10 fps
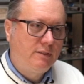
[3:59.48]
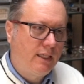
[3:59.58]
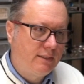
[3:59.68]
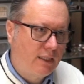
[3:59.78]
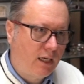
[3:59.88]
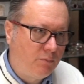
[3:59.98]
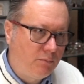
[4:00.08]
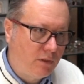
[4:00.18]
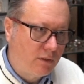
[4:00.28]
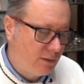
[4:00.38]
That's how
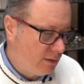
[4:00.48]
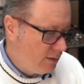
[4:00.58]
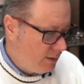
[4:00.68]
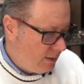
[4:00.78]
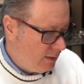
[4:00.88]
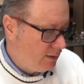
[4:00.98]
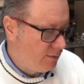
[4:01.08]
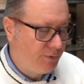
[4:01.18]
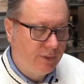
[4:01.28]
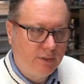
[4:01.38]
born the
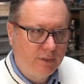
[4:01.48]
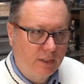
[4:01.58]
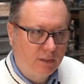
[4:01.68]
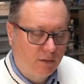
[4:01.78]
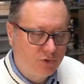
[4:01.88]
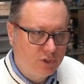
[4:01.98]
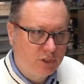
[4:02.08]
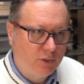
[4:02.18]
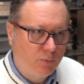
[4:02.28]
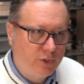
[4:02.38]
3T technologies,
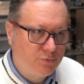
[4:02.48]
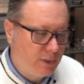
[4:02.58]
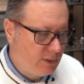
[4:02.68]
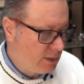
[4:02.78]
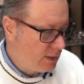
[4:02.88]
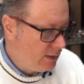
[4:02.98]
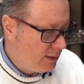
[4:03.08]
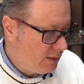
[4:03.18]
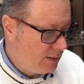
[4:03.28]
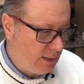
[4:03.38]
in which basically
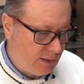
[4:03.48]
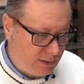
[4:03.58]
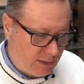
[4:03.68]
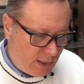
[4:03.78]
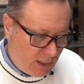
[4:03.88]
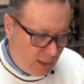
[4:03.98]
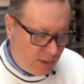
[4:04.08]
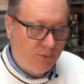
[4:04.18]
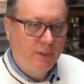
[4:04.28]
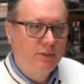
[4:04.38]
the idea is to